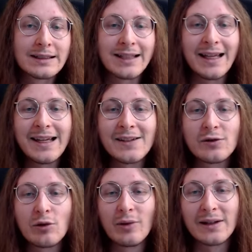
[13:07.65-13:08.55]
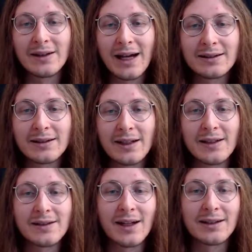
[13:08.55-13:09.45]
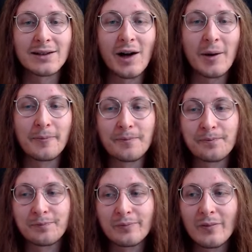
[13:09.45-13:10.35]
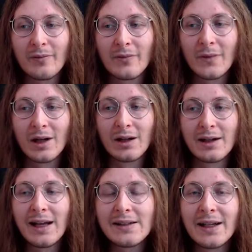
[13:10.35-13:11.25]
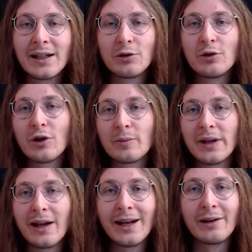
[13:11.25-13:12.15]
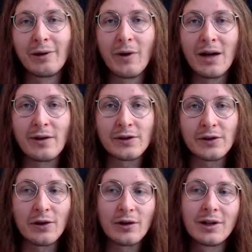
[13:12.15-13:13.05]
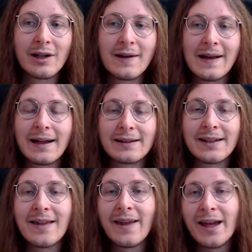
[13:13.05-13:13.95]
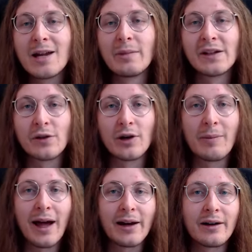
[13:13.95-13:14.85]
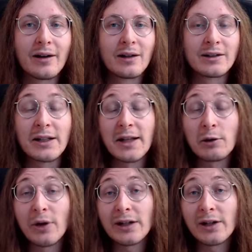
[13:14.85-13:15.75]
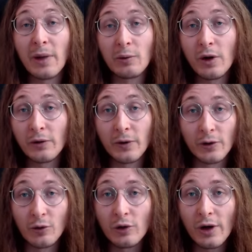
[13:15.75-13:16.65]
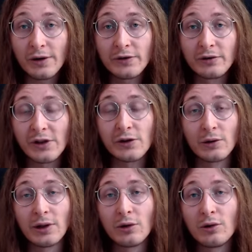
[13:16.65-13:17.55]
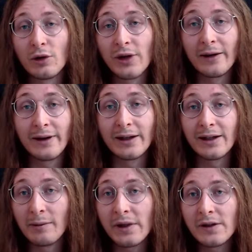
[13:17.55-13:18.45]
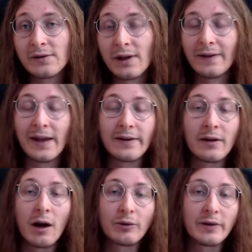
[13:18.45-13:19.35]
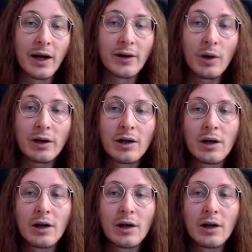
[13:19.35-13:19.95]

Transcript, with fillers: The issue with that is that let's say that you don't pick any revivers at all, then the enemy is gonna ban, they could either ban one of your nukers just so that you don't have any damage and then counter the other one,